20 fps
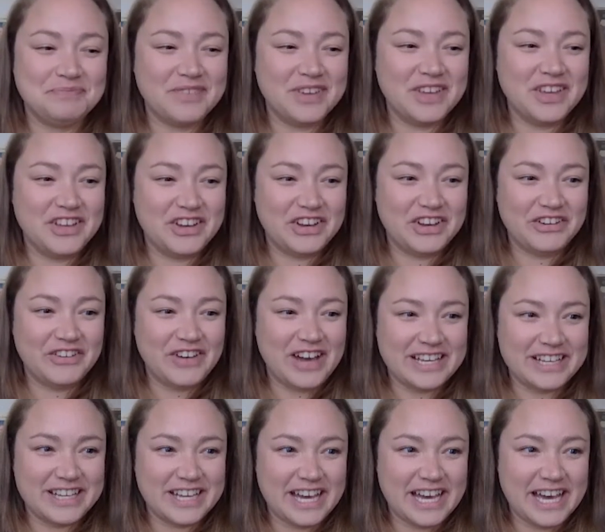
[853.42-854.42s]
you know,
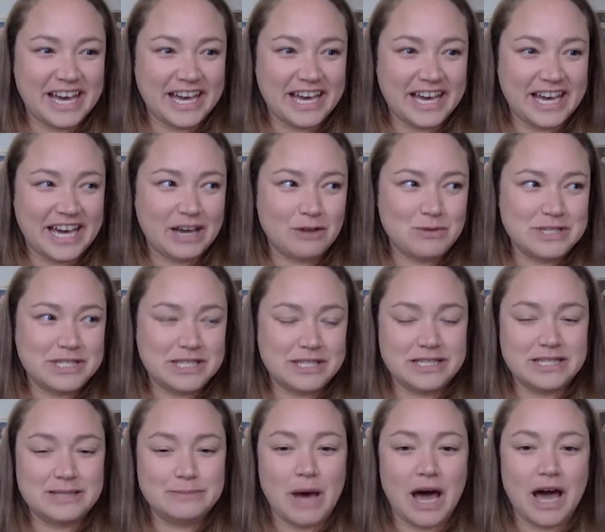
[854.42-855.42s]
I, I was
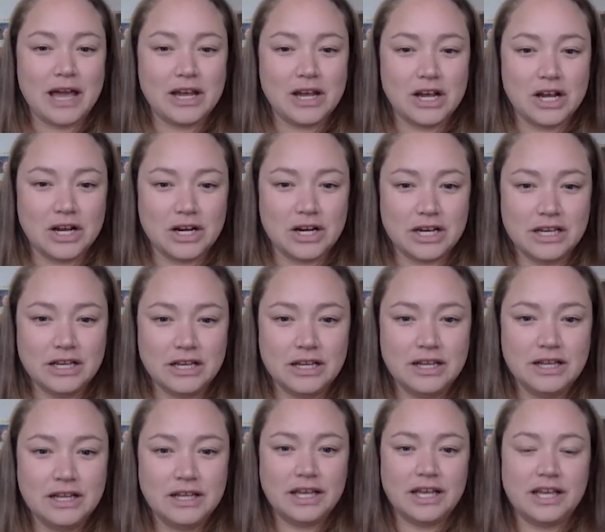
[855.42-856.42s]
inspired
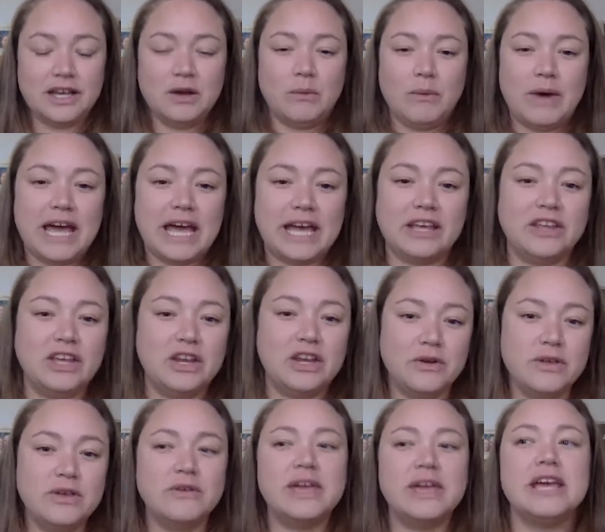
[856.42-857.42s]
in a way. You know,
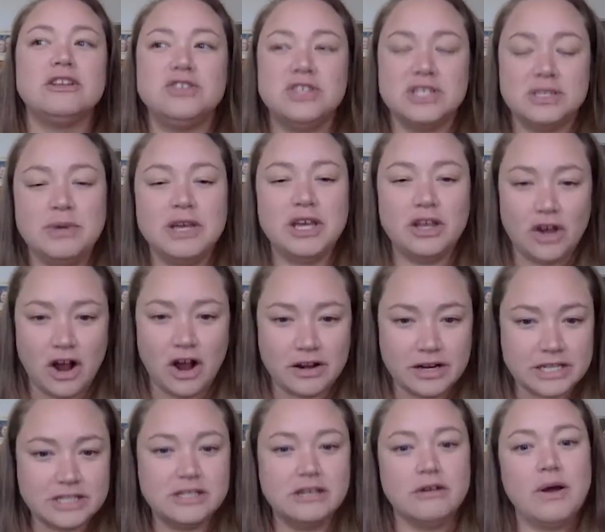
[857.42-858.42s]
you can't just be an
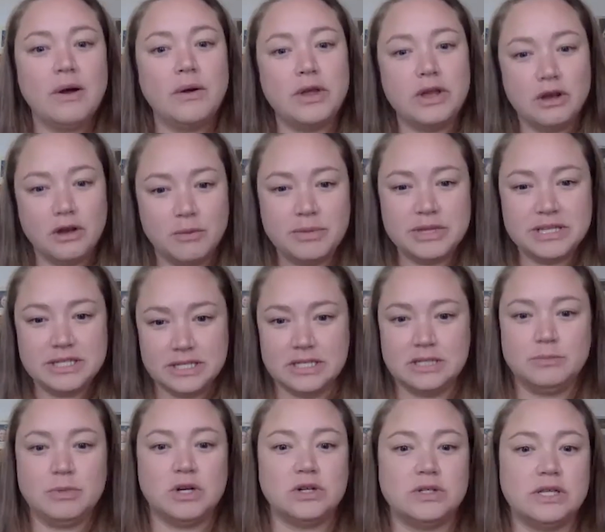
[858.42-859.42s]
artist. You, you're a business
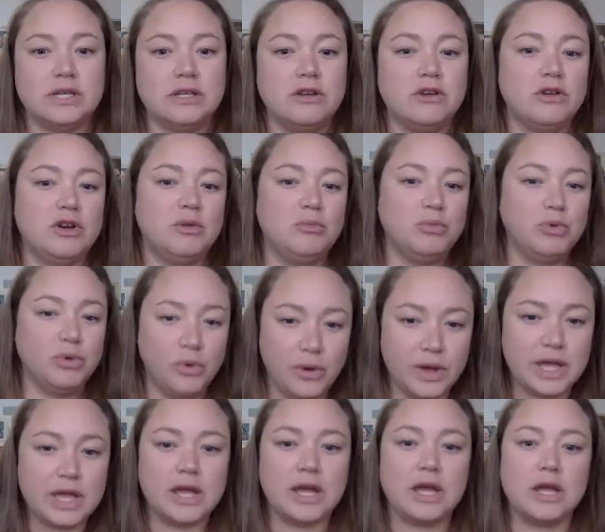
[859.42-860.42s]
person, you're an
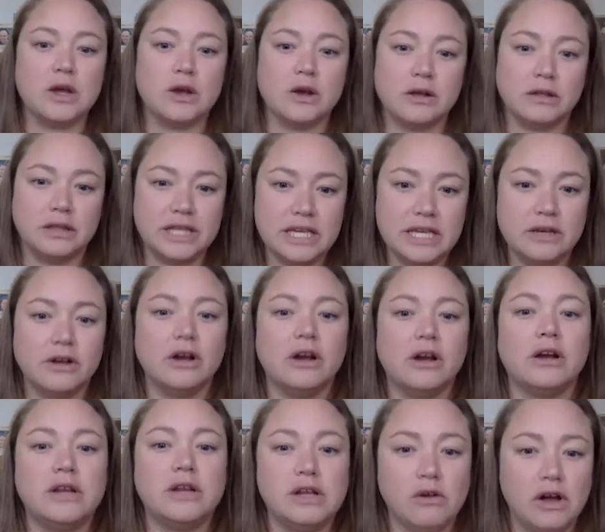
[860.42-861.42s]
employee, you're a
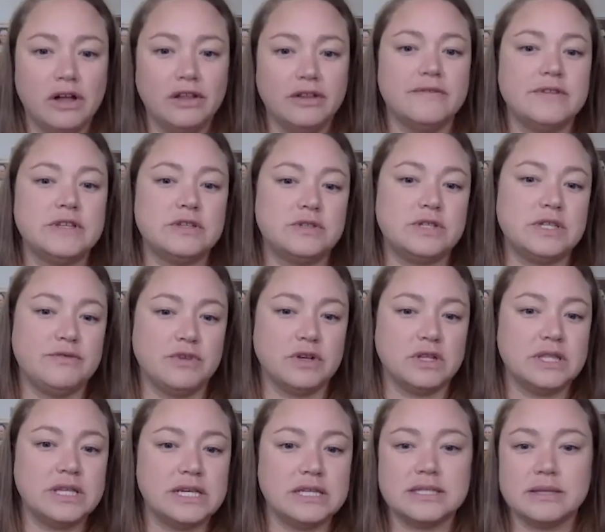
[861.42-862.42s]
leader, you're all of those different
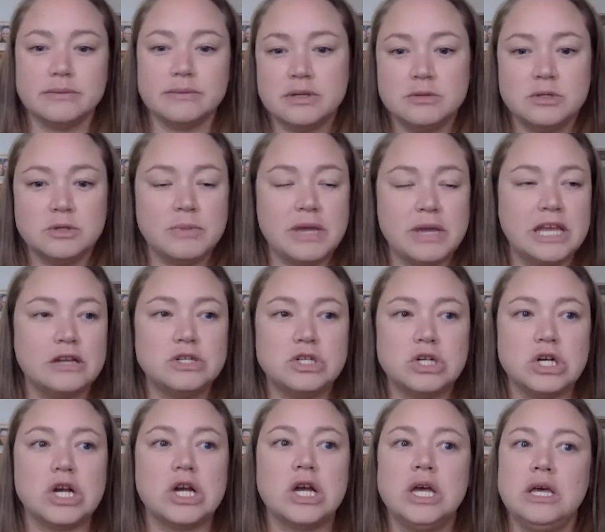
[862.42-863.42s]
things. Sometimes you're a
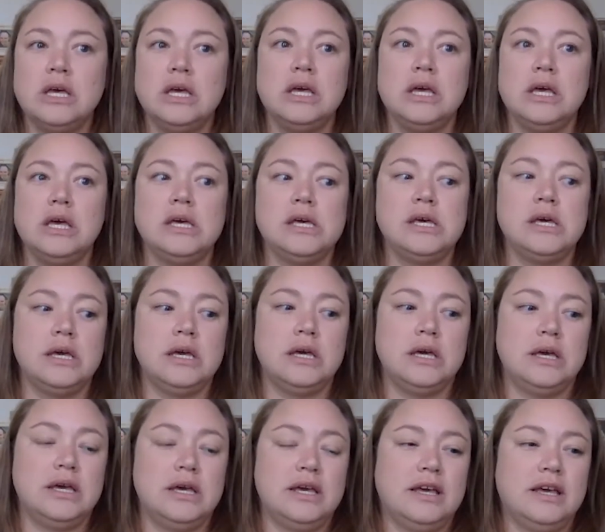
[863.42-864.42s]
manager.
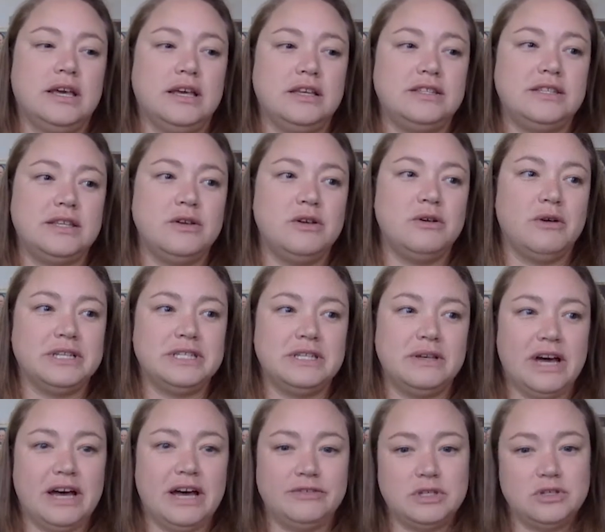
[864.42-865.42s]
So you also
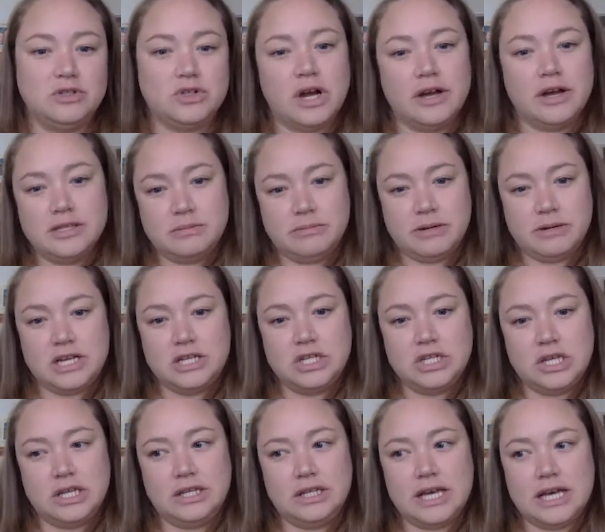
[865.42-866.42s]
have to draw
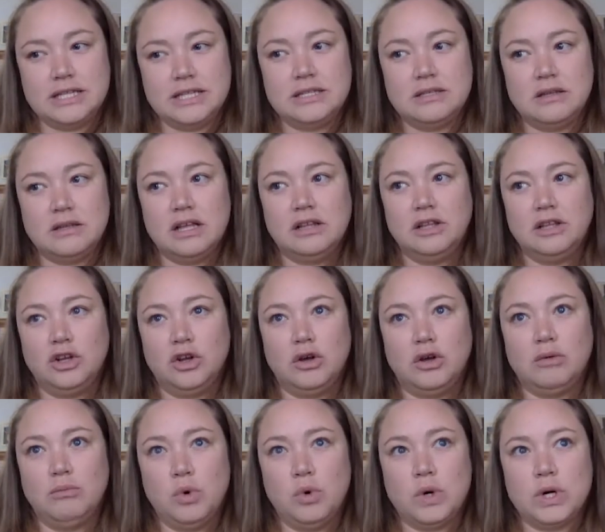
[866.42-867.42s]
inspiration that's a
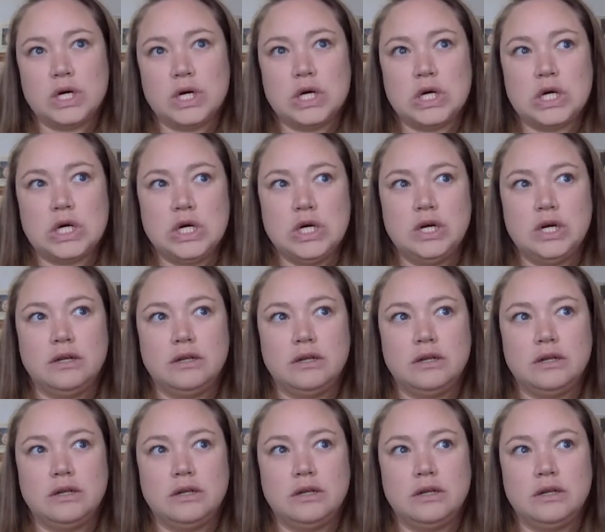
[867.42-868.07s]
little more